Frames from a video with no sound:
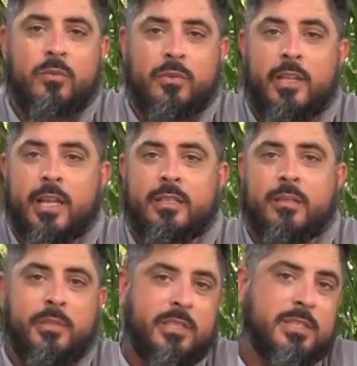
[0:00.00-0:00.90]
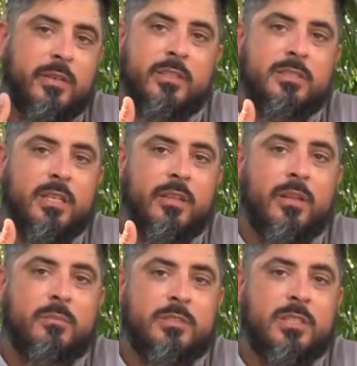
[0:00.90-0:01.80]
If you liked it, please give us a
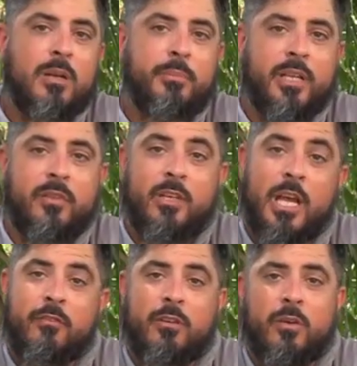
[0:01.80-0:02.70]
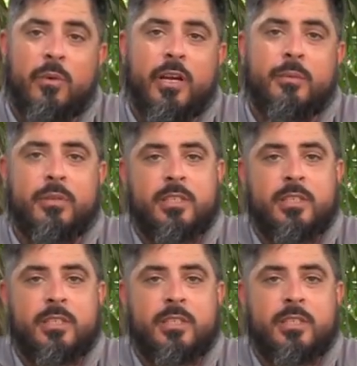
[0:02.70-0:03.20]
thumbs up, and if you haven't already,